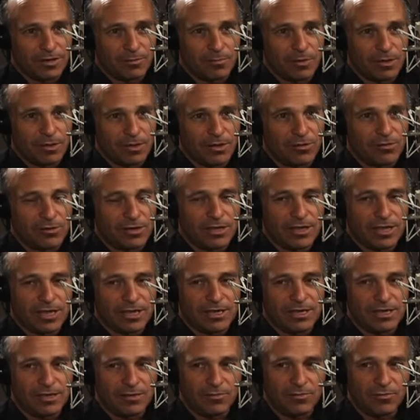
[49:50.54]
the baloney
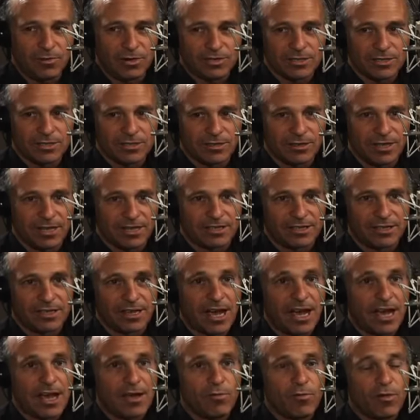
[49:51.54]
that he wasn't elected.
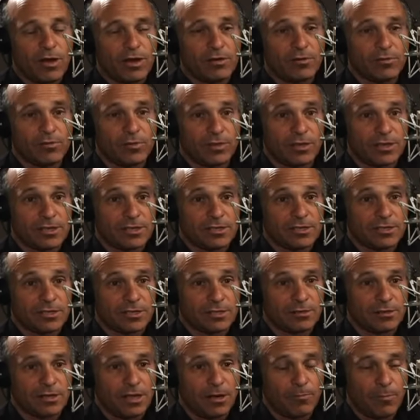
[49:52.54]
I went with his
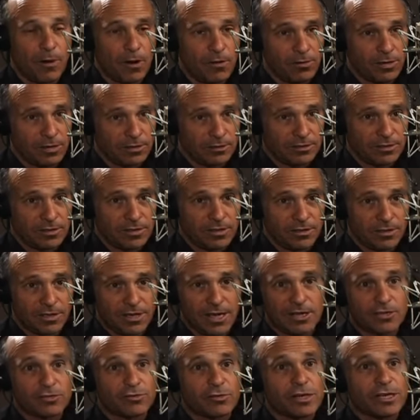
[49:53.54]
uh, opponent, the
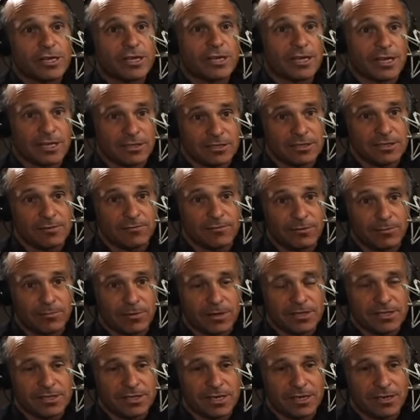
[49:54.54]
guy who's running against him for
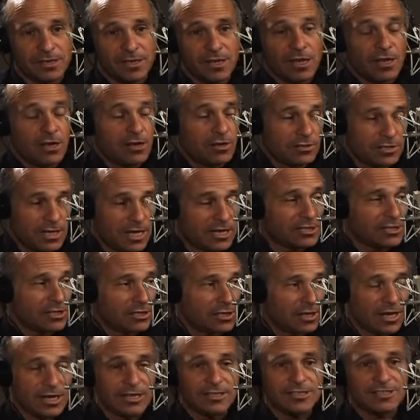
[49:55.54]
president. He's actually
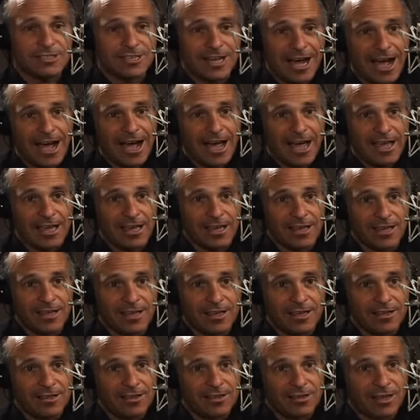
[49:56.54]
a nice guy,
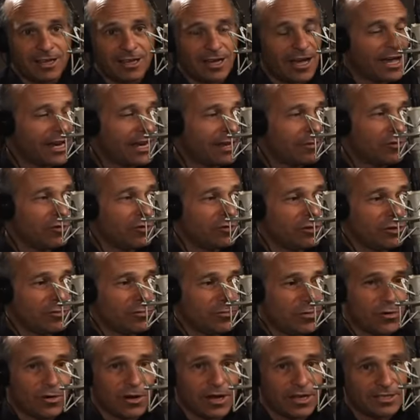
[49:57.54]
a guy named Julio
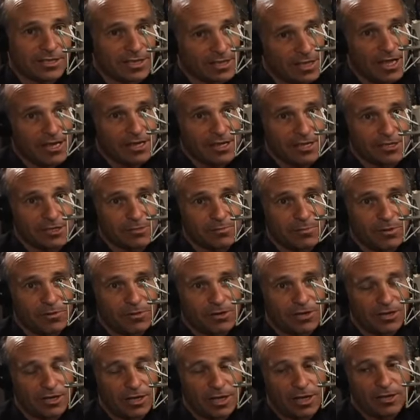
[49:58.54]
Borges. I like his
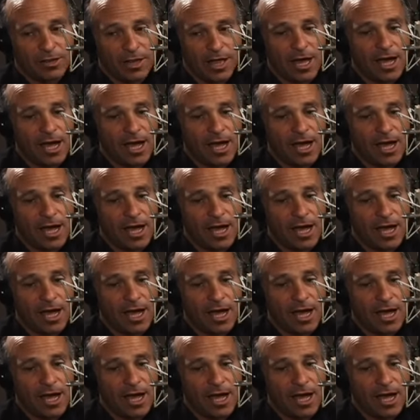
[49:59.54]
opponent a,